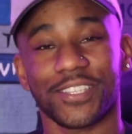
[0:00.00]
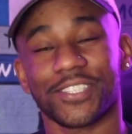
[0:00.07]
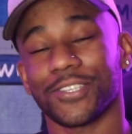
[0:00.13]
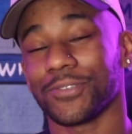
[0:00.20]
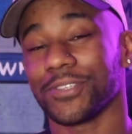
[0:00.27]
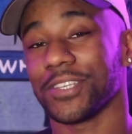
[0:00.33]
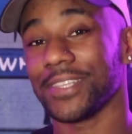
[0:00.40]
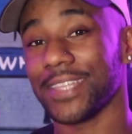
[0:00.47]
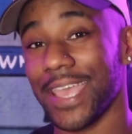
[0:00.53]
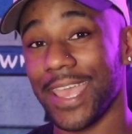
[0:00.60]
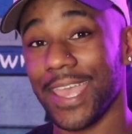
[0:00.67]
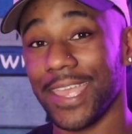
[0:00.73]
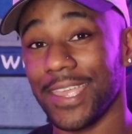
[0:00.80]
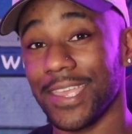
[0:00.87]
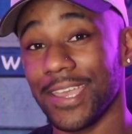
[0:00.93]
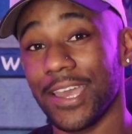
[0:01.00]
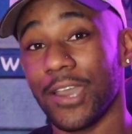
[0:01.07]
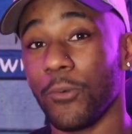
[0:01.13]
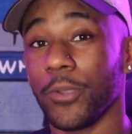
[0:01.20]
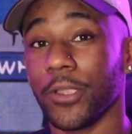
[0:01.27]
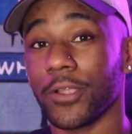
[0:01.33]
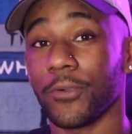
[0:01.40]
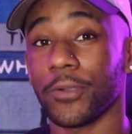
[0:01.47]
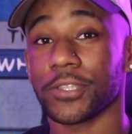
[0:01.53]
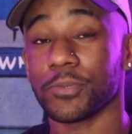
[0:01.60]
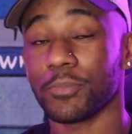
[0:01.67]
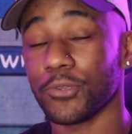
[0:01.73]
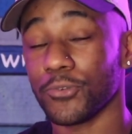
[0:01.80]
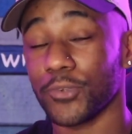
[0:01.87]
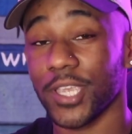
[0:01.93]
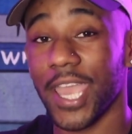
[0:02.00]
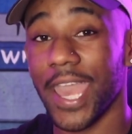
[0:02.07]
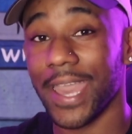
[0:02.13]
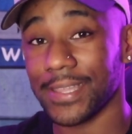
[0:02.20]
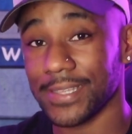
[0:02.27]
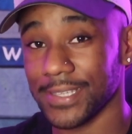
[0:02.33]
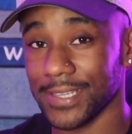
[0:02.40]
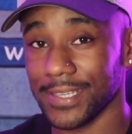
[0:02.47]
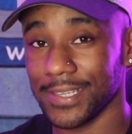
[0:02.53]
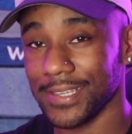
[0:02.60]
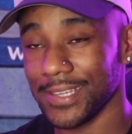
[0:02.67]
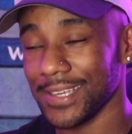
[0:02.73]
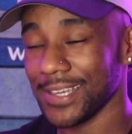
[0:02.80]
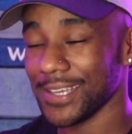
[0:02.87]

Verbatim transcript: So today we are going to be reacting